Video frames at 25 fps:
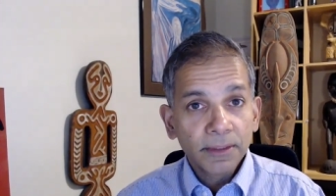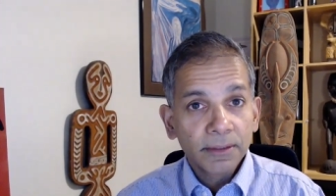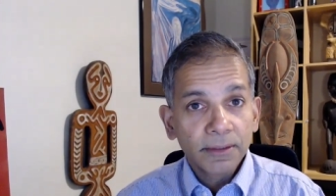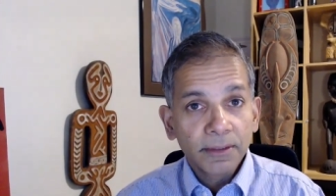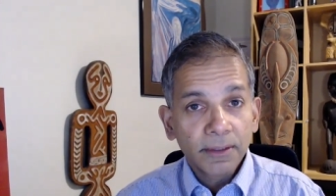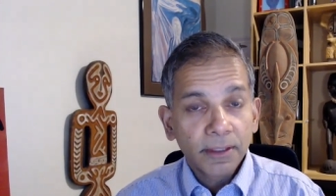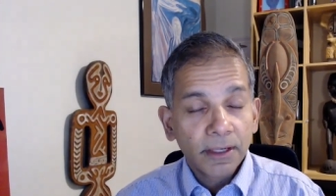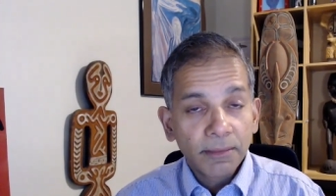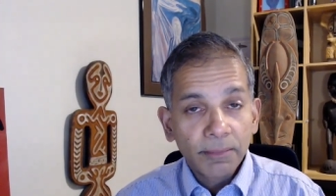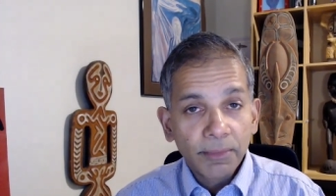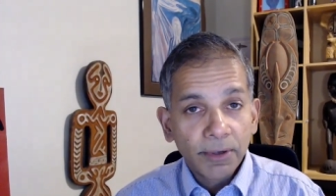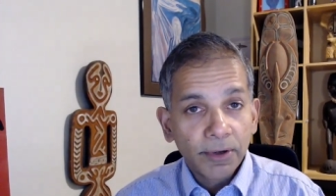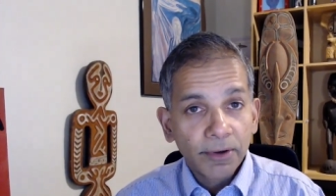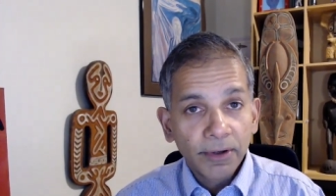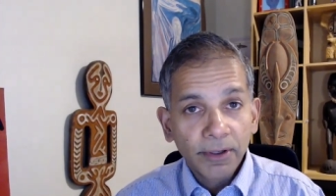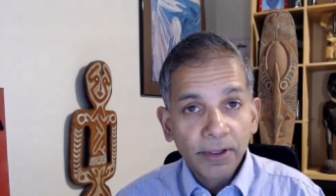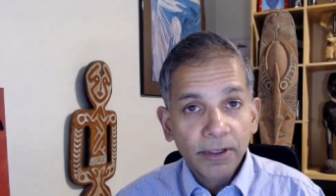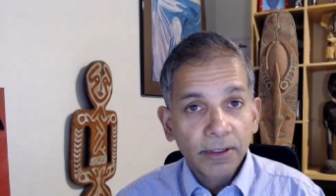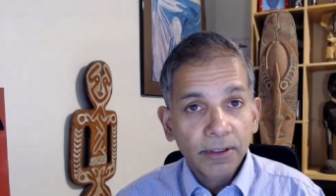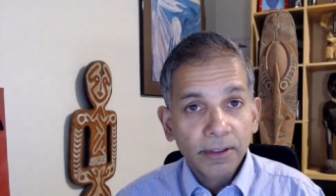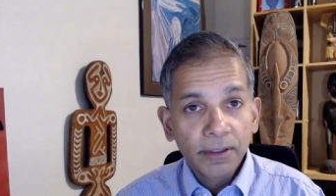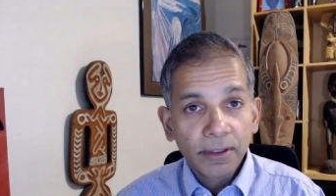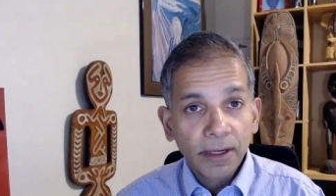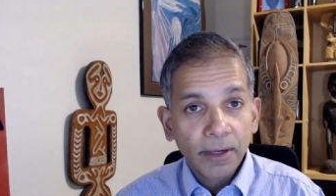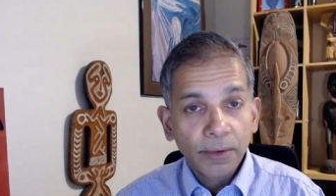
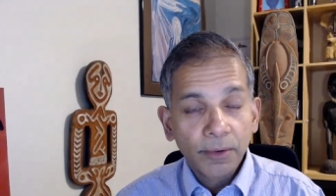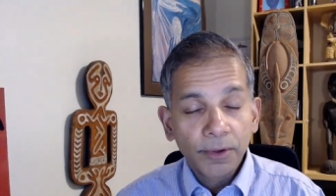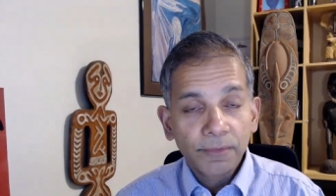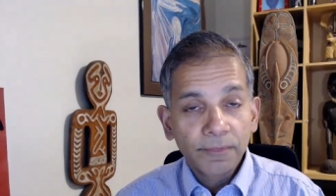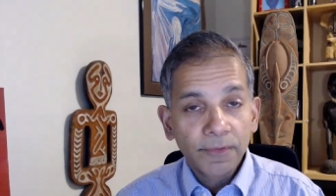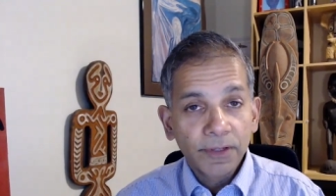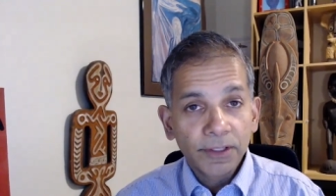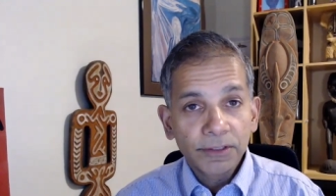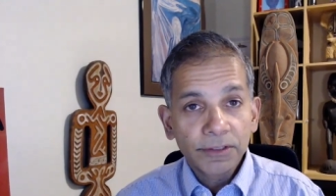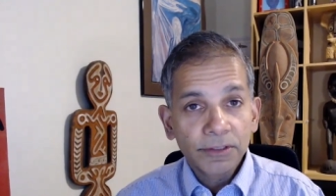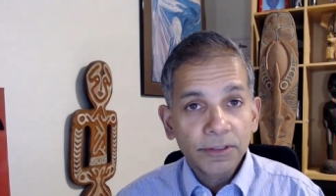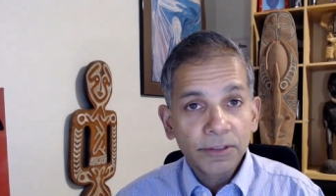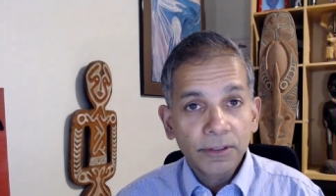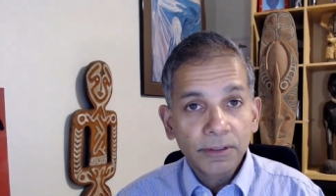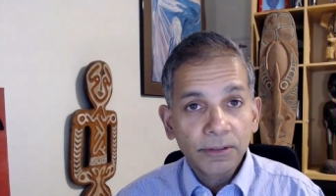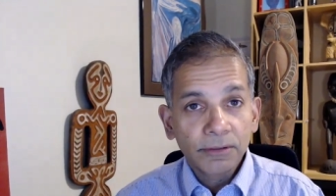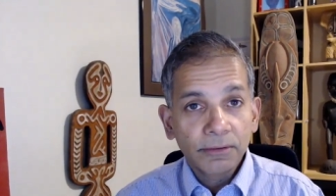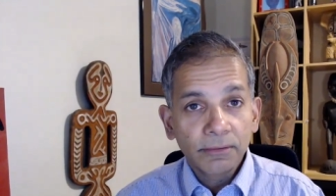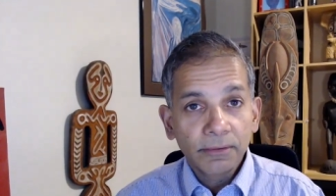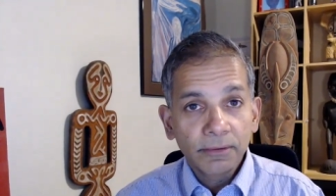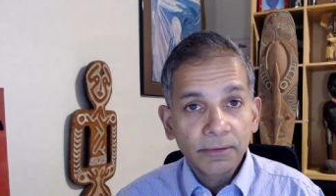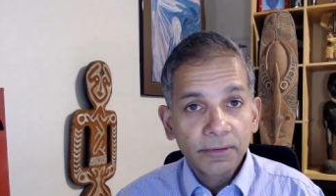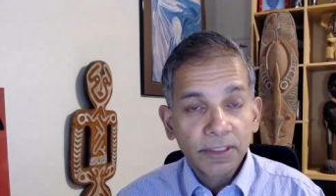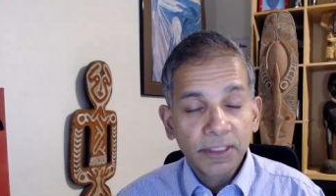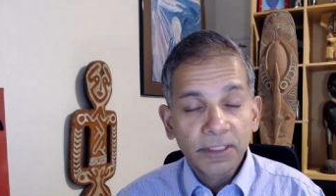America, I would
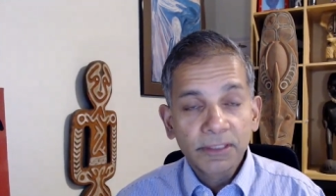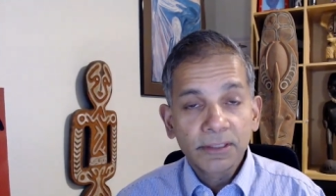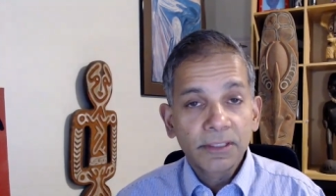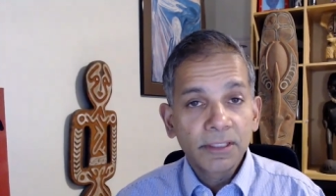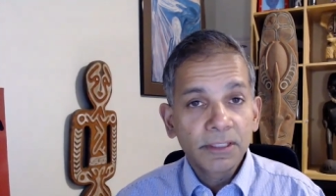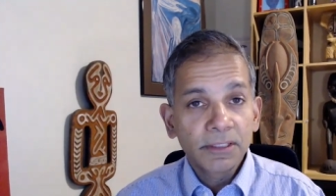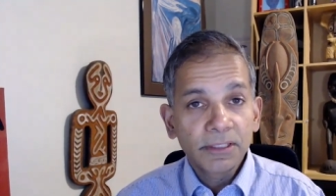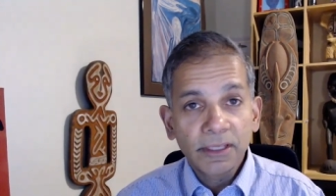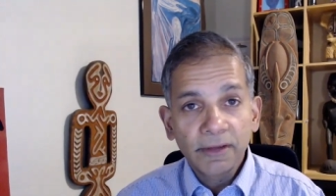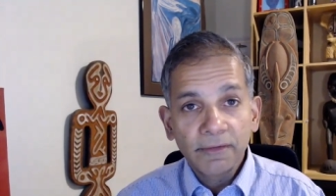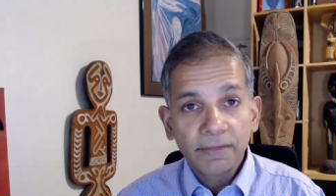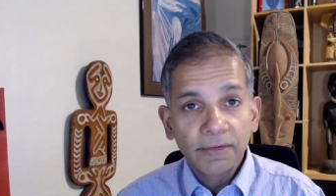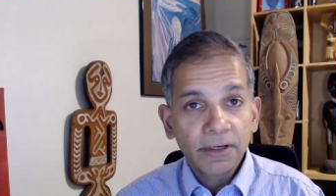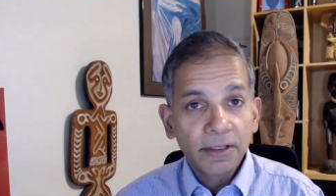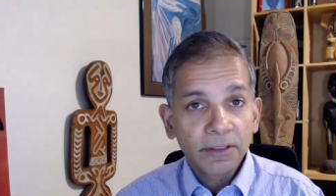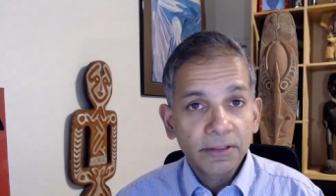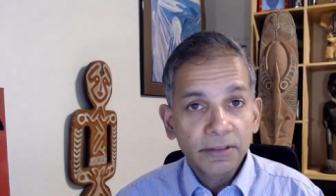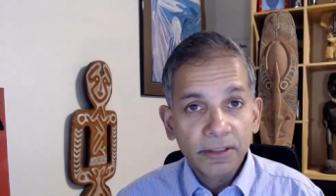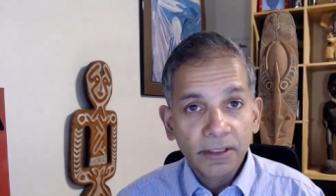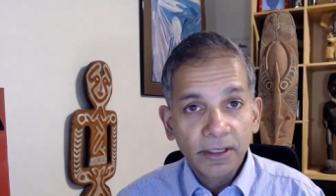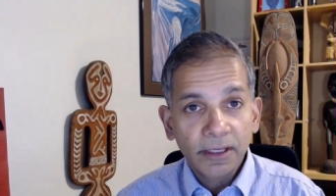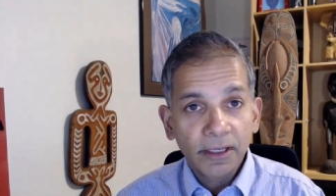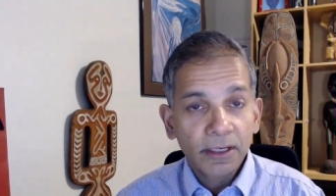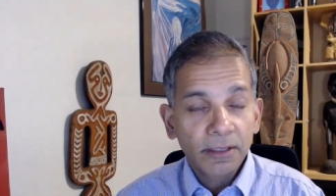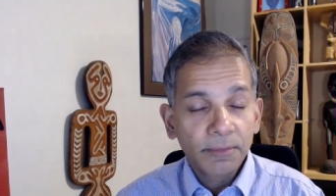venture 60, 70,
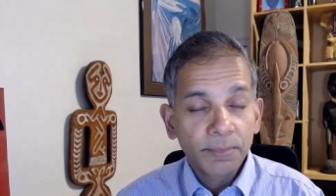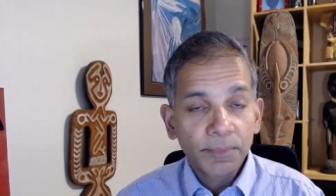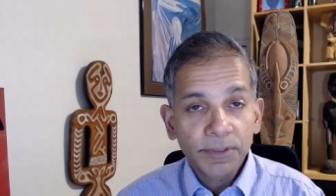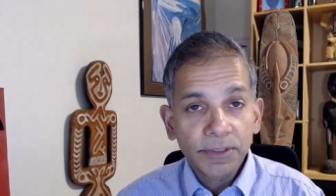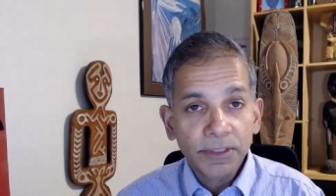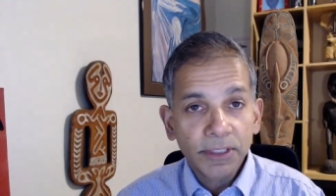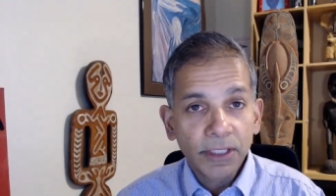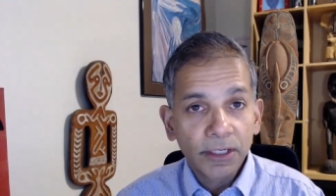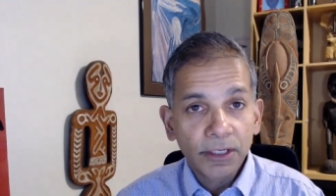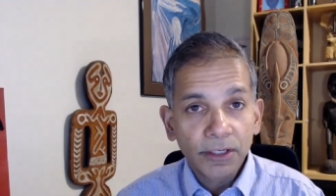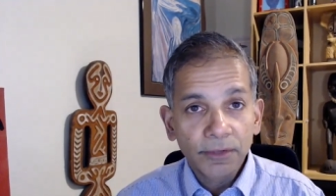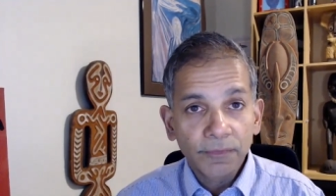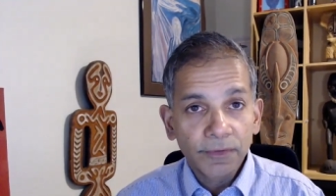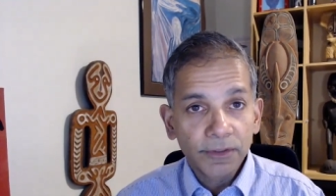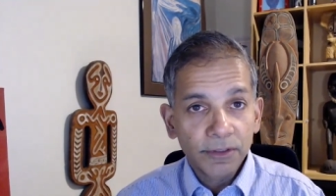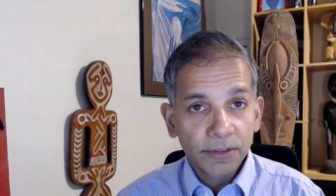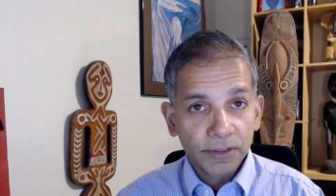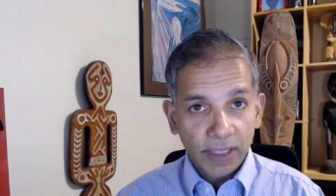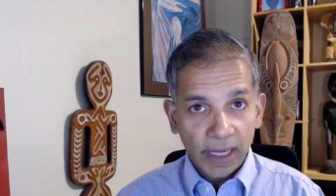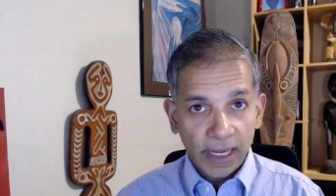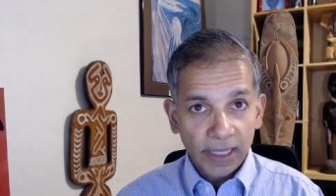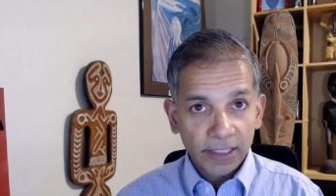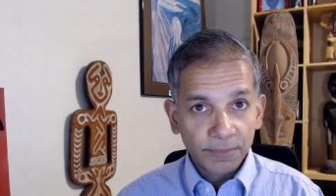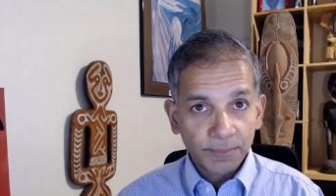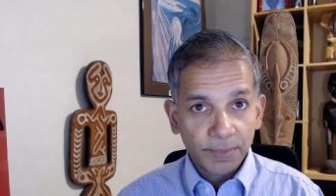80% of its
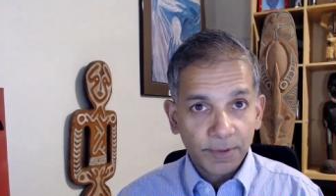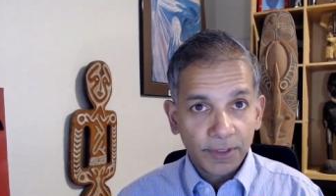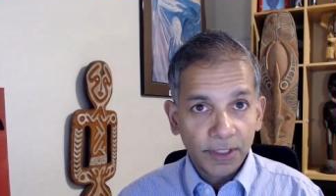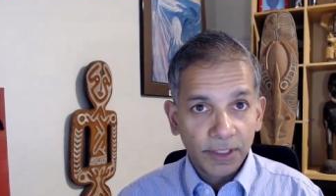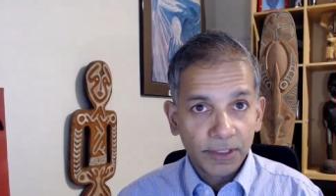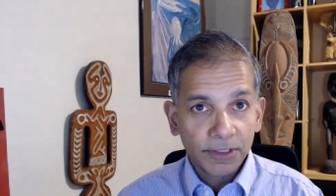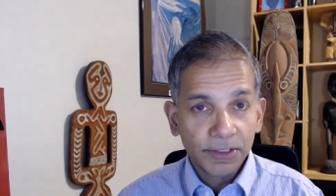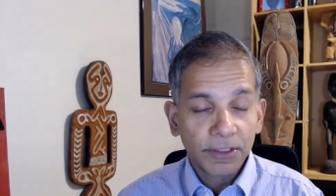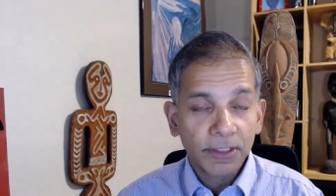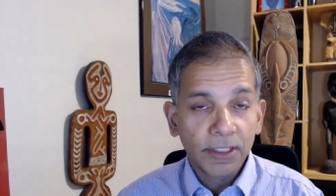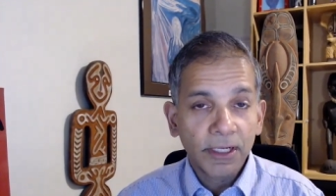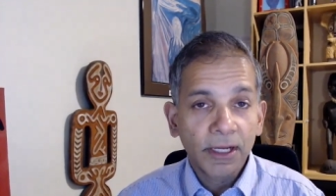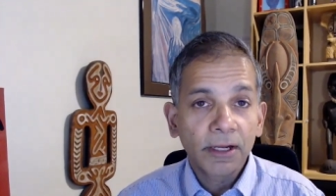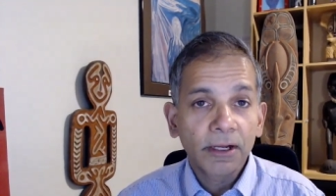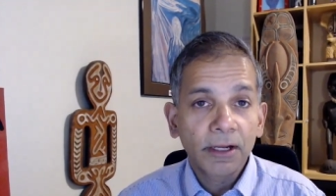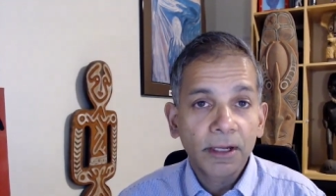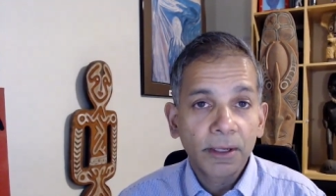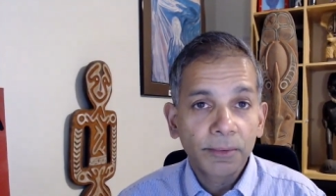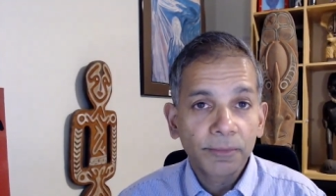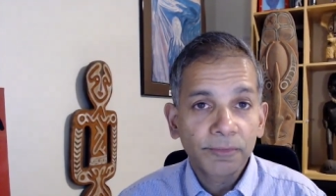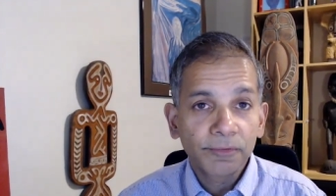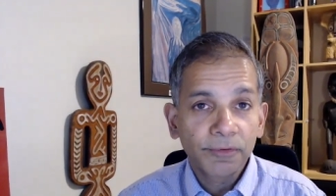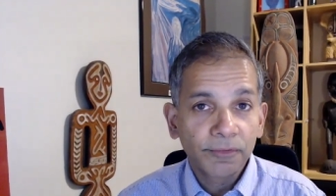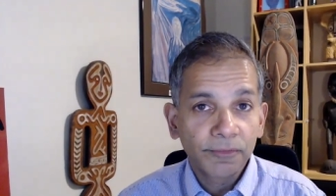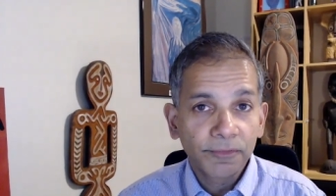gas production now
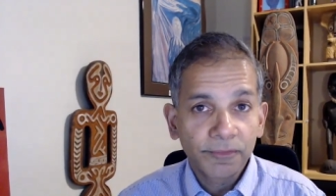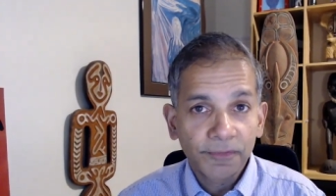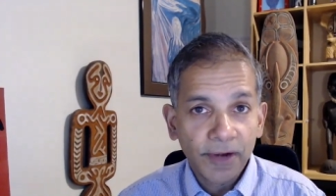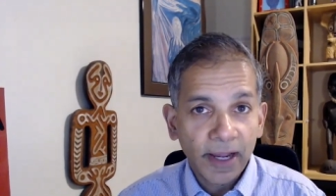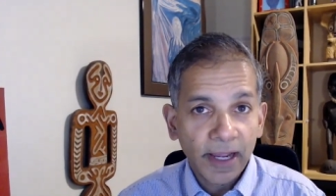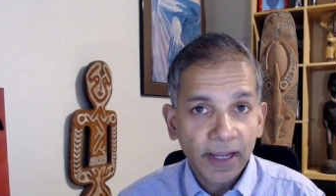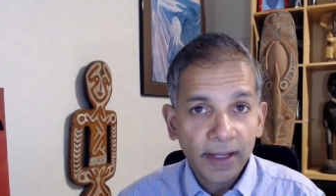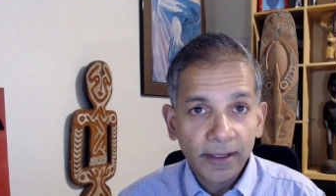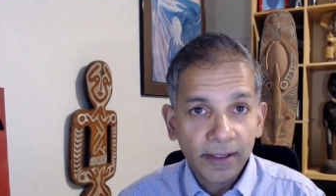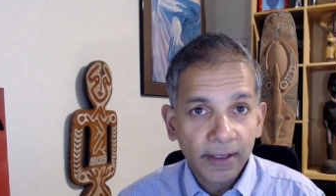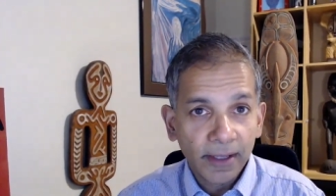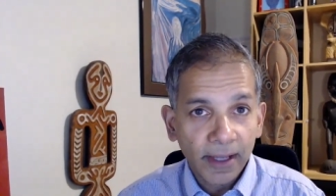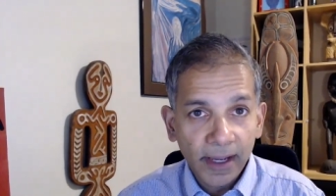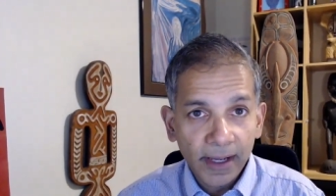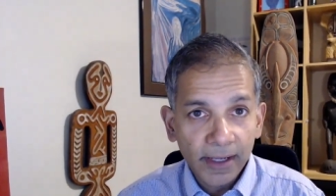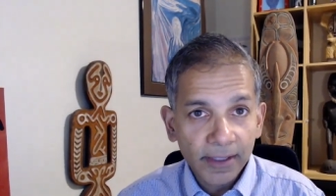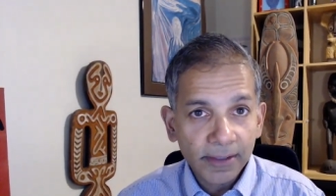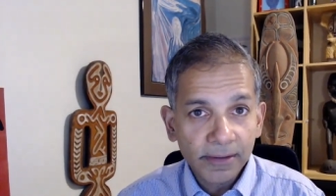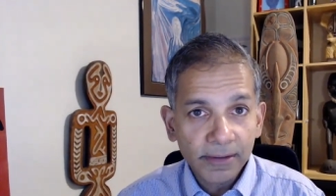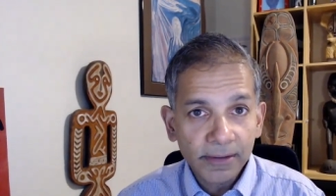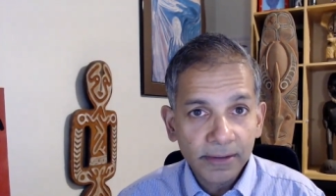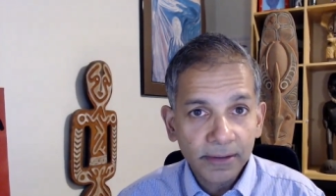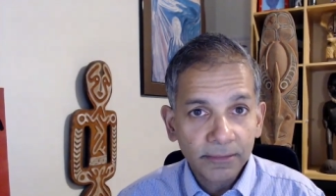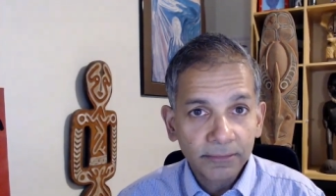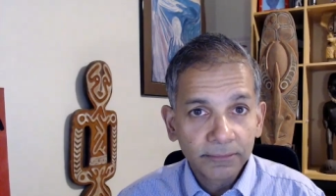comes from frack
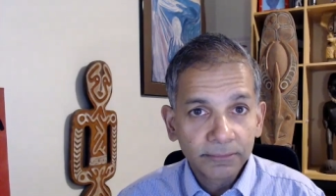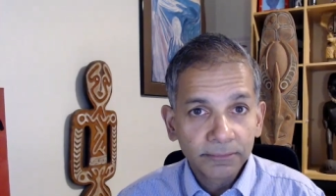gas